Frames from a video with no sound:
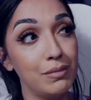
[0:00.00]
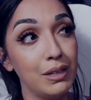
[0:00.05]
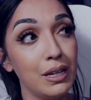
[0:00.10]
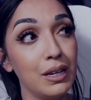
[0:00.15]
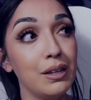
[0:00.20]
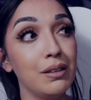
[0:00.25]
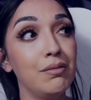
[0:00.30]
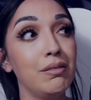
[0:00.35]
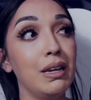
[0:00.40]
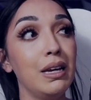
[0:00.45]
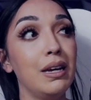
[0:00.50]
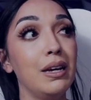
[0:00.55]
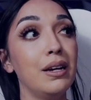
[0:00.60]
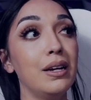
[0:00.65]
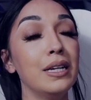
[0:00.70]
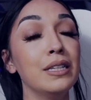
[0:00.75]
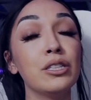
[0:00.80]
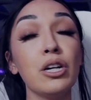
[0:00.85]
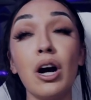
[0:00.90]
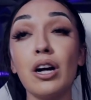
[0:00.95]
the
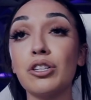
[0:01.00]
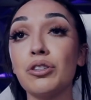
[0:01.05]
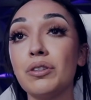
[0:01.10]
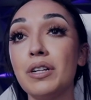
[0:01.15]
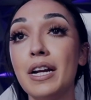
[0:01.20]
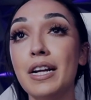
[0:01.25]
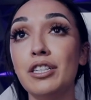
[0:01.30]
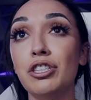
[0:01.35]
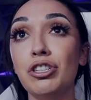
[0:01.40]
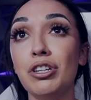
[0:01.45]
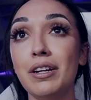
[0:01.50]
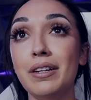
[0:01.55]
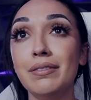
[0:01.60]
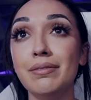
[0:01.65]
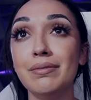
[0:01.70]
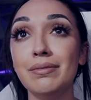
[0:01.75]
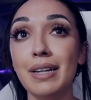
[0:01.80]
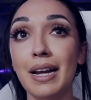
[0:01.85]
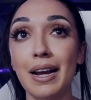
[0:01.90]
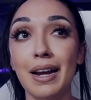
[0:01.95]

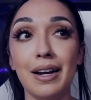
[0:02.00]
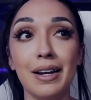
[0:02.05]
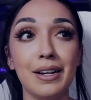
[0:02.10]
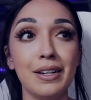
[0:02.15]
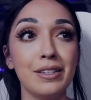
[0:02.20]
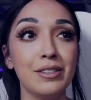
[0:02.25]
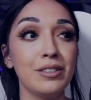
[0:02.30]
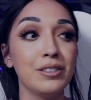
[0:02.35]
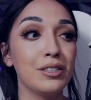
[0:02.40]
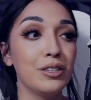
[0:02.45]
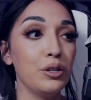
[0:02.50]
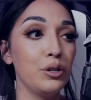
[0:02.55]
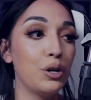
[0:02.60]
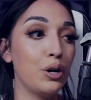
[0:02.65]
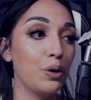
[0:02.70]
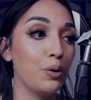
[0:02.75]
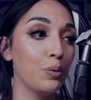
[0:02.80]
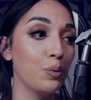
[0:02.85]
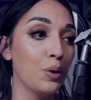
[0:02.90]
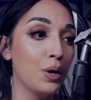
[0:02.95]
indoctrination and, you
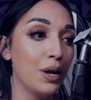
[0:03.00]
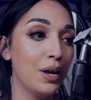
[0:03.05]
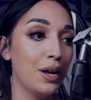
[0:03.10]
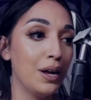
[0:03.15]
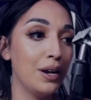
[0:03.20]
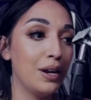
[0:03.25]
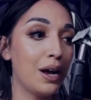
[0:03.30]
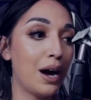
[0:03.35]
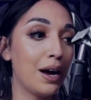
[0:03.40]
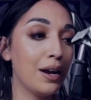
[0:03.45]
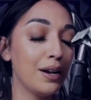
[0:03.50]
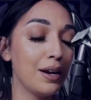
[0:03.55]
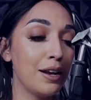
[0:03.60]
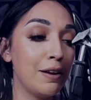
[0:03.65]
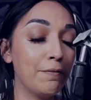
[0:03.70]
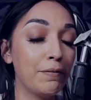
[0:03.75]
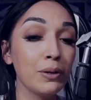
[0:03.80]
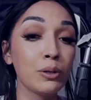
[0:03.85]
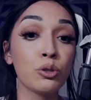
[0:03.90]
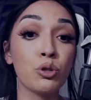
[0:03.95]
know, not
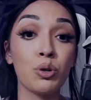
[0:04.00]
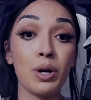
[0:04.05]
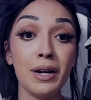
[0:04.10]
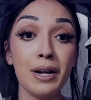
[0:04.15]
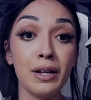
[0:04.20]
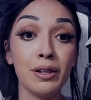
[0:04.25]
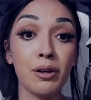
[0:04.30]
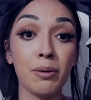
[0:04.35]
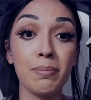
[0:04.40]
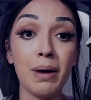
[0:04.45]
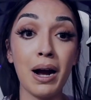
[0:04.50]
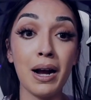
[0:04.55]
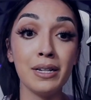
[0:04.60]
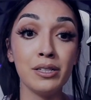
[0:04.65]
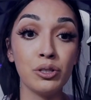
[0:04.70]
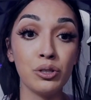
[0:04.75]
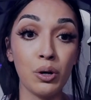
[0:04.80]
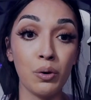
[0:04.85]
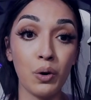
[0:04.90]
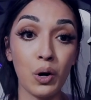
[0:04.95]
infiltrating their
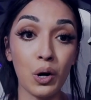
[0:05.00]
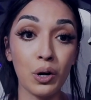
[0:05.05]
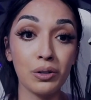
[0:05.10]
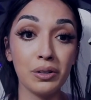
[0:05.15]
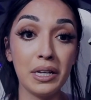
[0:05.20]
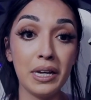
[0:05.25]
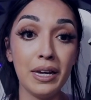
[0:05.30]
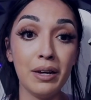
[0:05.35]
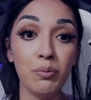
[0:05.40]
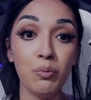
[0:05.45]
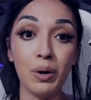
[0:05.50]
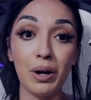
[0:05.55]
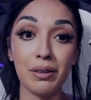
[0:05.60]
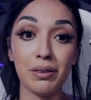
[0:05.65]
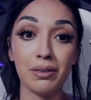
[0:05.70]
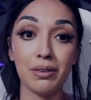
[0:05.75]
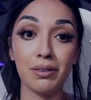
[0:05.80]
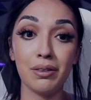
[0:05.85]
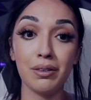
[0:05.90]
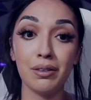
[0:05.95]
minds so early
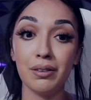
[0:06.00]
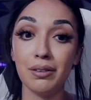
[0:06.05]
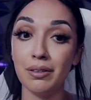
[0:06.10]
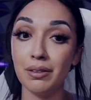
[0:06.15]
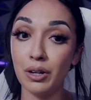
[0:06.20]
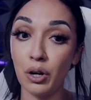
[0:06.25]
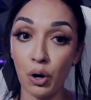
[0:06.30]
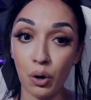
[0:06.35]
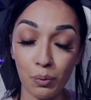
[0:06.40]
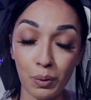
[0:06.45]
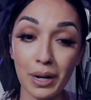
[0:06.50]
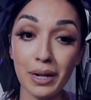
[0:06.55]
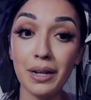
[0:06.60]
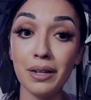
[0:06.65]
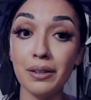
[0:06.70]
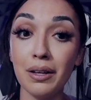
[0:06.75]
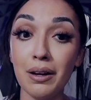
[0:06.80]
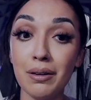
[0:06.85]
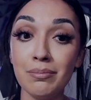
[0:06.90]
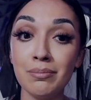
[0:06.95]
with
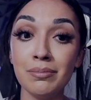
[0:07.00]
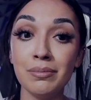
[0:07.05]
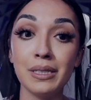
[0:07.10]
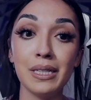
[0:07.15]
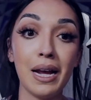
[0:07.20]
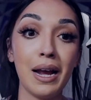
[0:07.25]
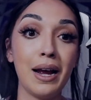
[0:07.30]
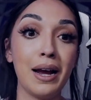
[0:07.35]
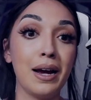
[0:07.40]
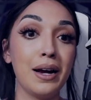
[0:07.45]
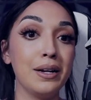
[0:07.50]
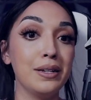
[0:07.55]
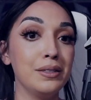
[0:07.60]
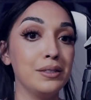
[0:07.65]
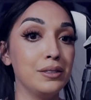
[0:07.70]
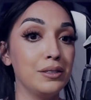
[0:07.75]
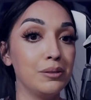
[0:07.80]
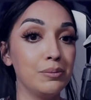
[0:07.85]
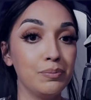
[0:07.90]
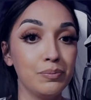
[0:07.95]
curriculums
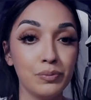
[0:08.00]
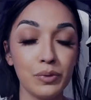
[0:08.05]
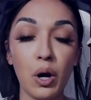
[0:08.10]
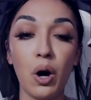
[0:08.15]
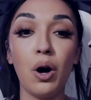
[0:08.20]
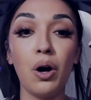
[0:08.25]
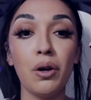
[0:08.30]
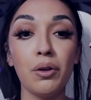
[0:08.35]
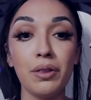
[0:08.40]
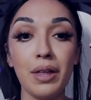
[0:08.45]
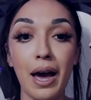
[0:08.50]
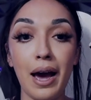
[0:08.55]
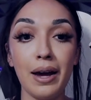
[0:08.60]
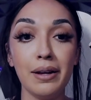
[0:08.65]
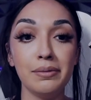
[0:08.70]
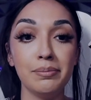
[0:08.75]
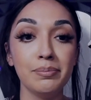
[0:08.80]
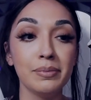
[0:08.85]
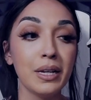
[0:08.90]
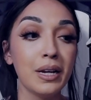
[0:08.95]
and all
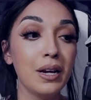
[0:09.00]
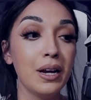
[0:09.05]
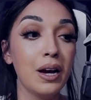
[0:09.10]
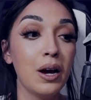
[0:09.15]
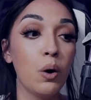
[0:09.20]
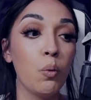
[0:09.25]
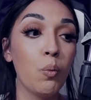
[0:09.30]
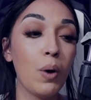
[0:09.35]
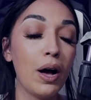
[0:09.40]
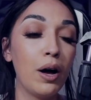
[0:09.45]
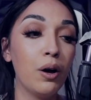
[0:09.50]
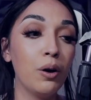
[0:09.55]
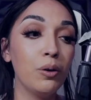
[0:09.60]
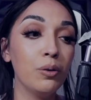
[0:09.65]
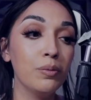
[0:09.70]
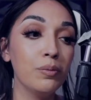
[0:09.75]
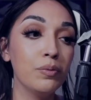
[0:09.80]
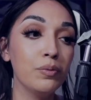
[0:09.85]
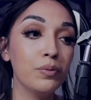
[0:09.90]
that. Well,